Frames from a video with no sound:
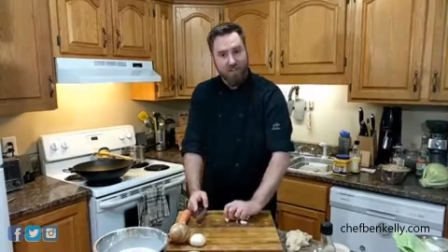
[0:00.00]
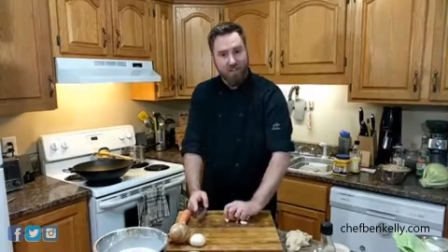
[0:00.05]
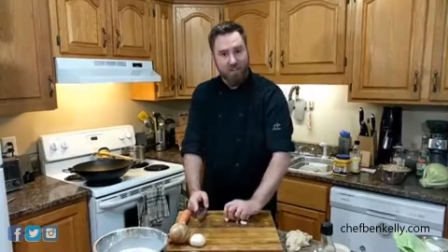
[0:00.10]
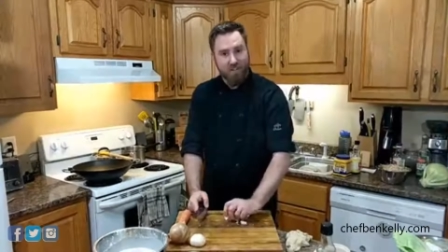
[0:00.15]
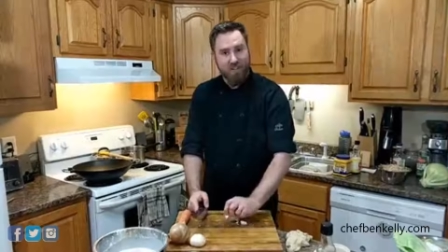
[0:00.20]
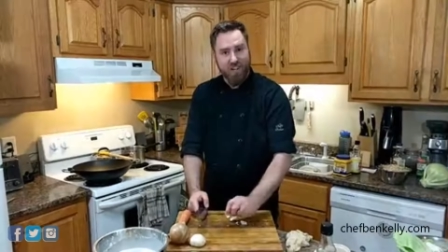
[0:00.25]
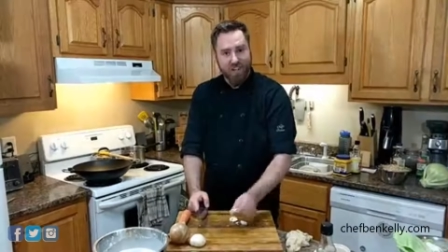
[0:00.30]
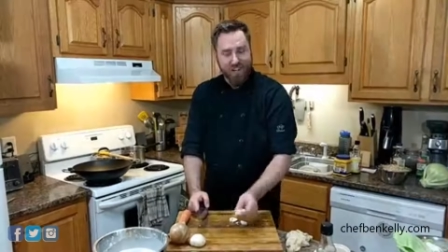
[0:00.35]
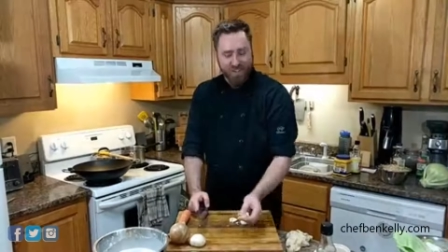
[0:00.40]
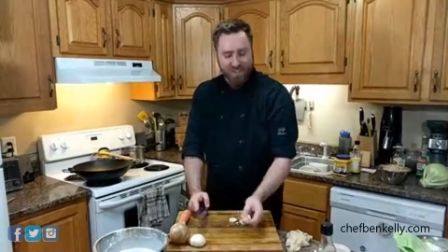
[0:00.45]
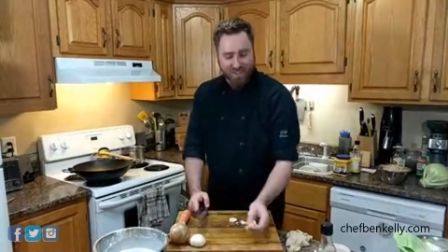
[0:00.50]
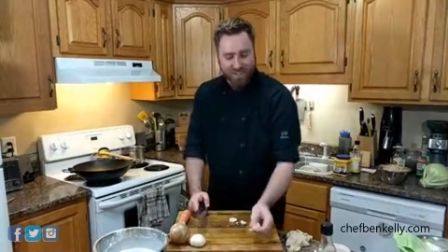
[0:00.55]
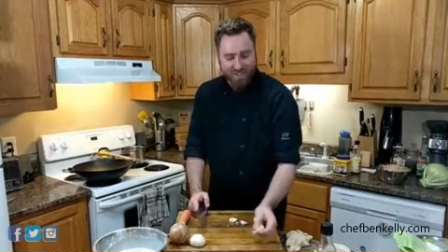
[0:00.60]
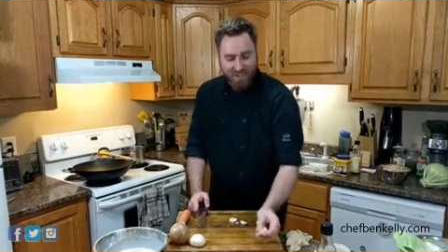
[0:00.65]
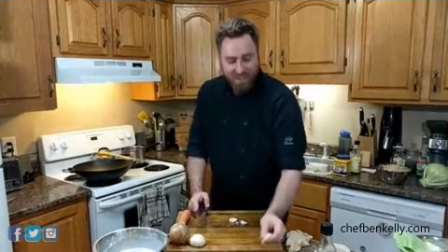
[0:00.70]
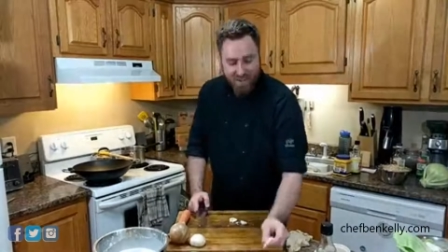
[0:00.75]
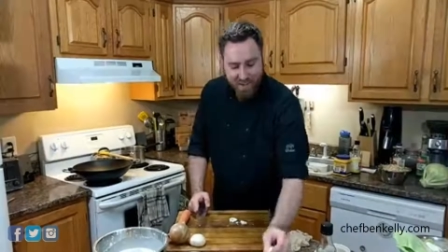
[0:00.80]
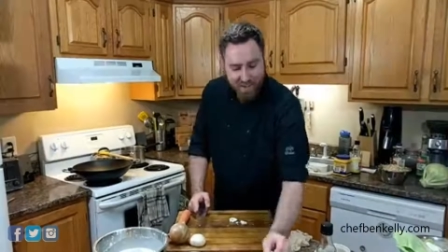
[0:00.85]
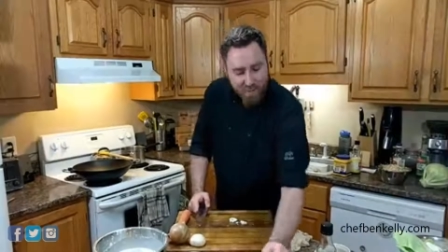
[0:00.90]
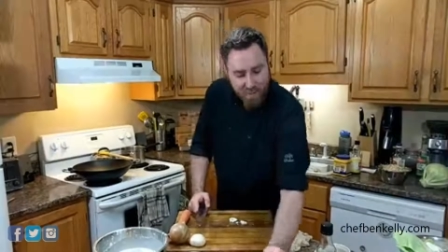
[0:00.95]
It just
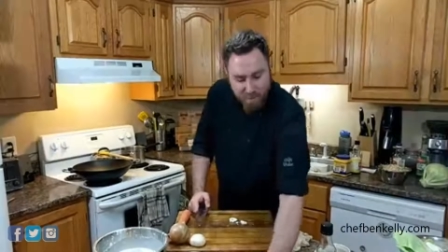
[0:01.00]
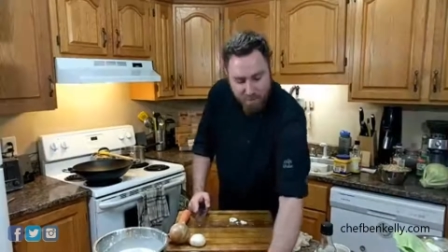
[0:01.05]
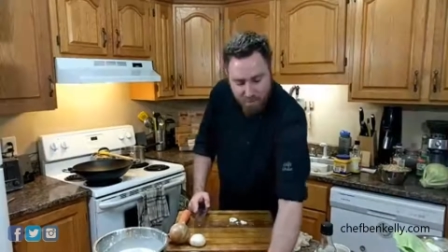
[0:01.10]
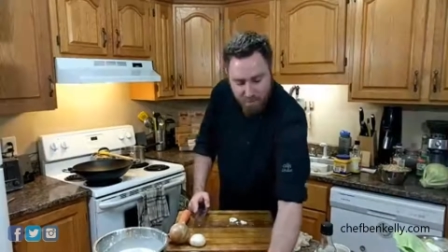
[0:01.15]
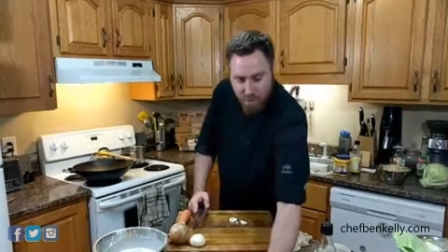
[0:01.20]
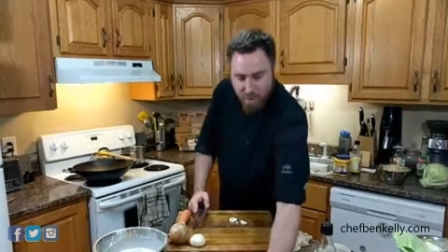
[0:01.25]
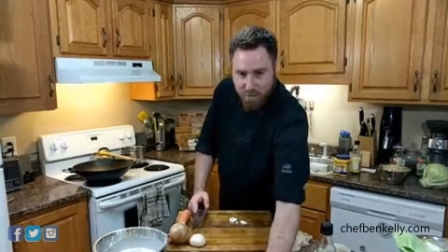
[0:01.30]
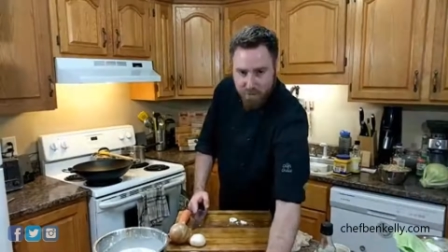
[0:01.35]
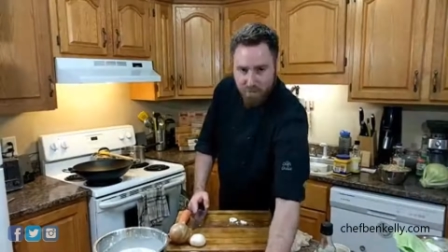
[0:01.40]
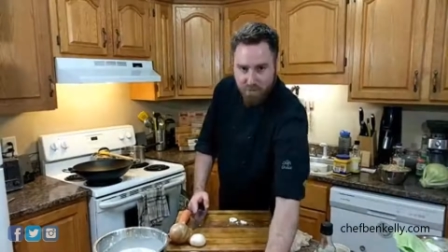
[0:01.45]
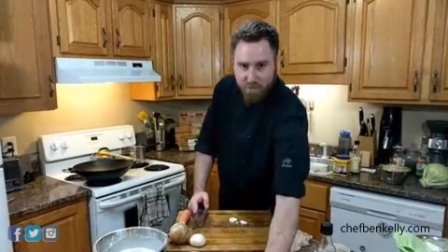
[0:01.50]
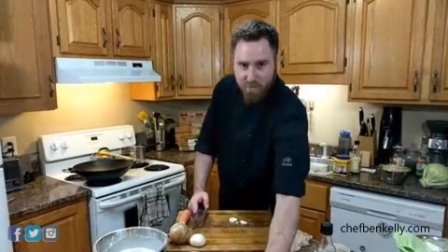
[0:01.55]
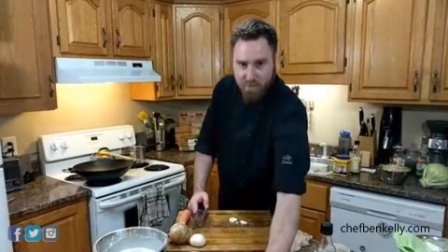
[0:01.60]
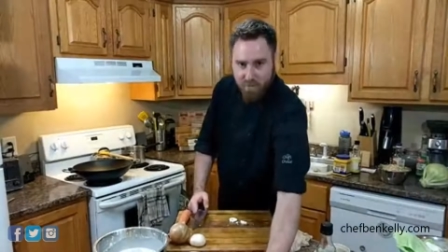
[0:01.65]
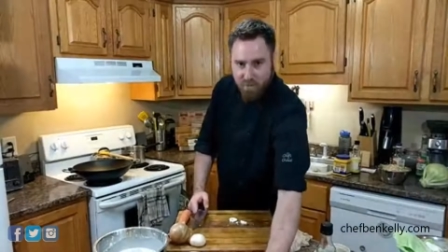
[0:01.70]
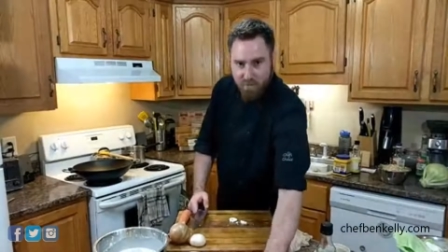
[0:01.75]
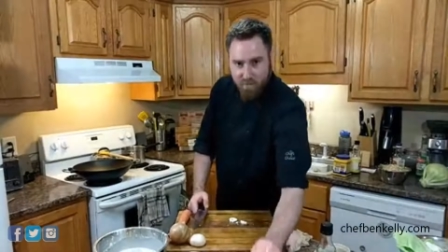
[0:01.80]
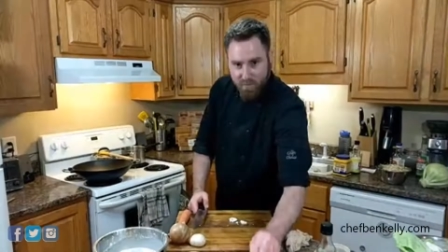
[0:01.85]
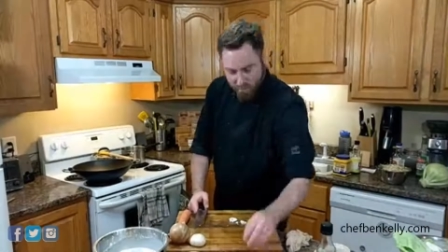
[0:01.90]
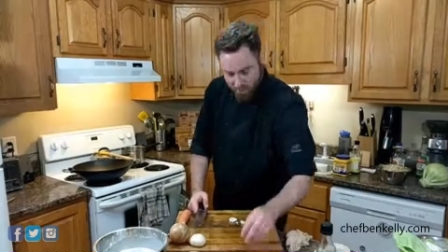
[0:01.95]
goes,
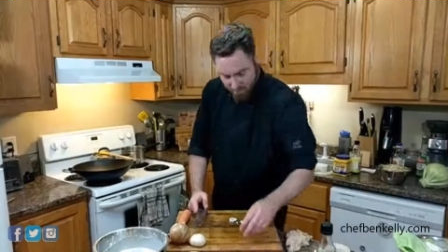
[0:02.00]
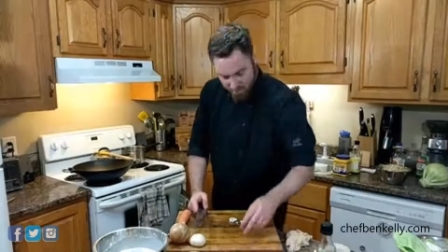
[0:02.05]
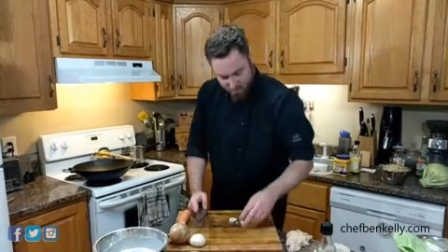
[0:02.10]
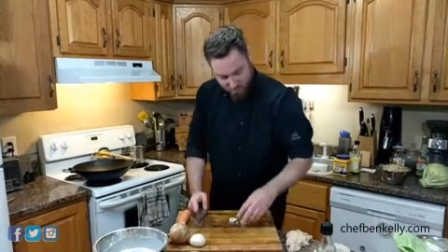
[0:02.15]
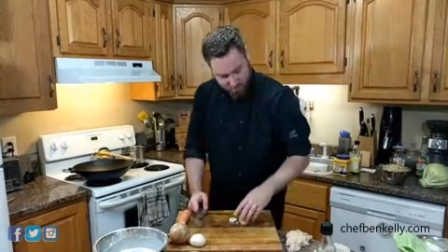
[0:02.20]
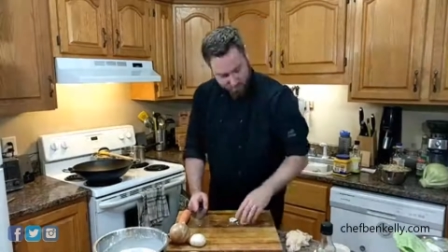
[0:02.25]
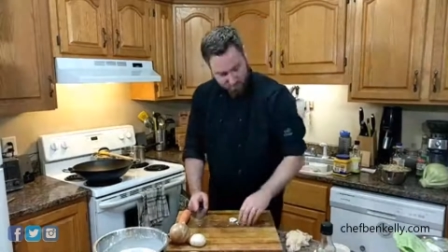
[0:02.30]
mushrooms.